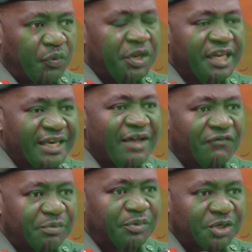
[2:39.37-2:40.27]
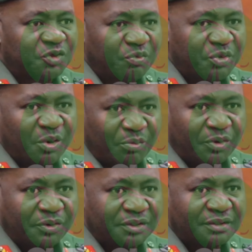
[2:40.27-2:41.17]
we need everybody to be on
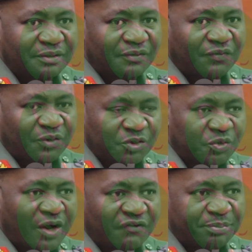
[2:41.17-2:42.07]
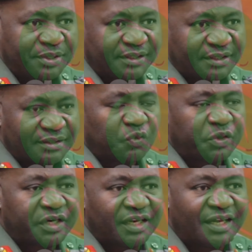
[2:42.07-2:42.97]
board for us to have peace. But
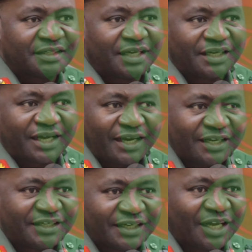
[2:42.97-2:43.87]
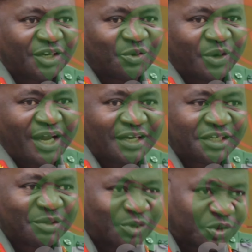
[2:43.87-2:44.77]
we realized that the kinetic and the
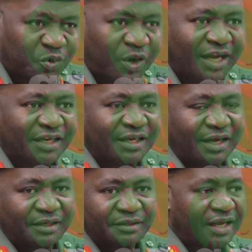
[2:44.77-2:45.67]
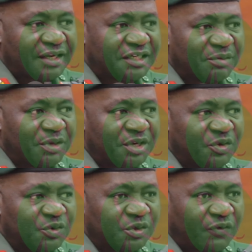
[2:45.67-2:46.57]
non-kinetic must go hand in hand. Kinetic means the
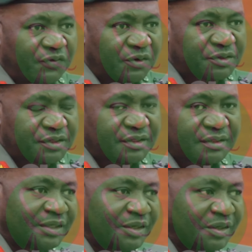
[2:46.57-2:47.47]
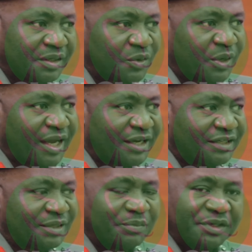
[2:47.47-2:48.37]
use of force. The
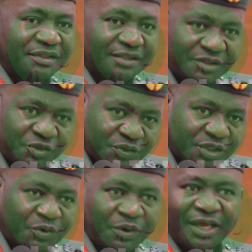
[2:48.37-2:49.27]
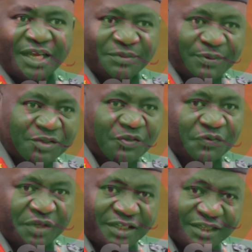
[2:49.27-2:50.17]
non-kinetic means using other aspects of
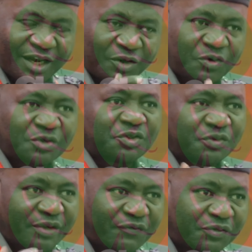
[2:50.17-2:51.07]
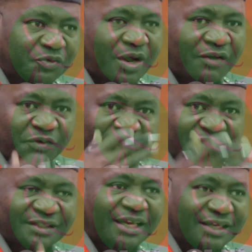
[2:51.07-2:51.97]
getting across to them to have an
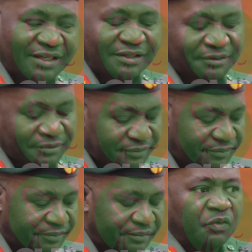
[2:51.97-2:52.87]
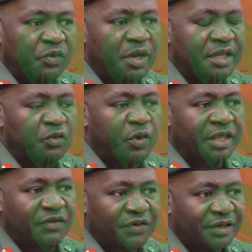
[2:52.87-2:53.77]
understanding. And they were
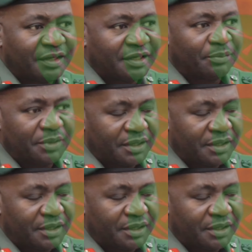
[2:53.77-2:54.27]
given the